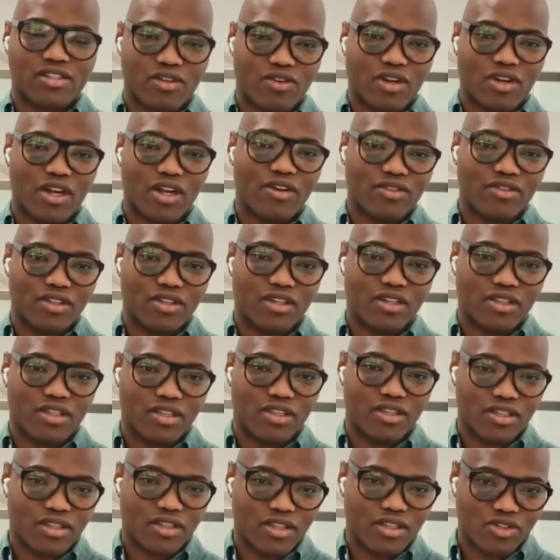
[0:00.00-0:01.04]
around
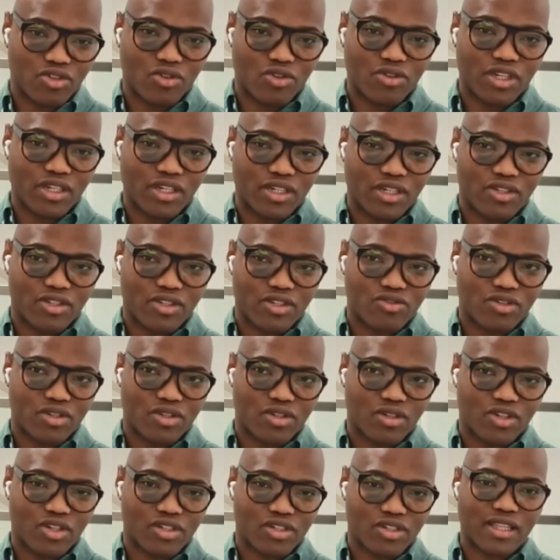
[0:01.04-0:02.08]
the drone industry,
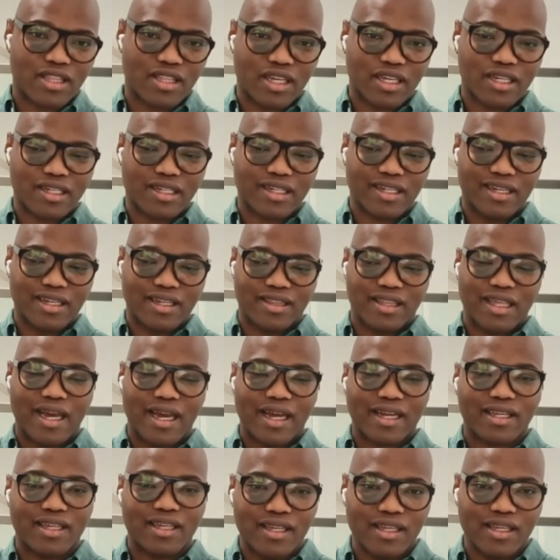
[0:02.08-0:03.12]
because I think they
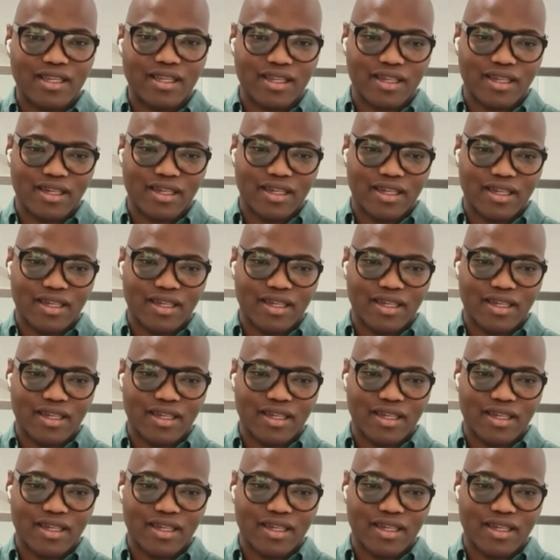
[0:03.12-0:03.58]
are key